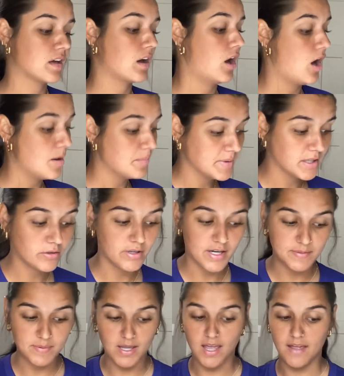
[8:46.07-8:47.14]
calmly
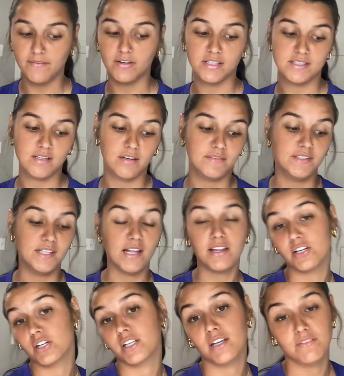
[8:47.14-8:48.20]
correct behavior instead of yelling
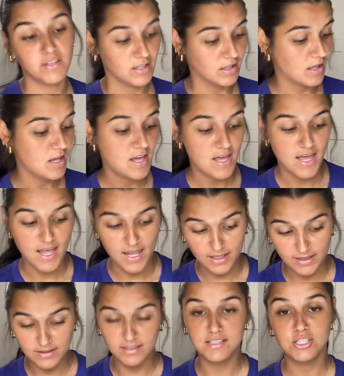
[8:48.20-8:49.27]
or giving
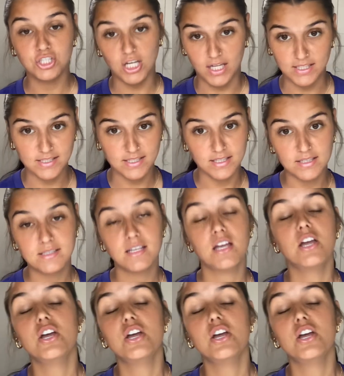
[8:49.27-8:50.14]
endless chances.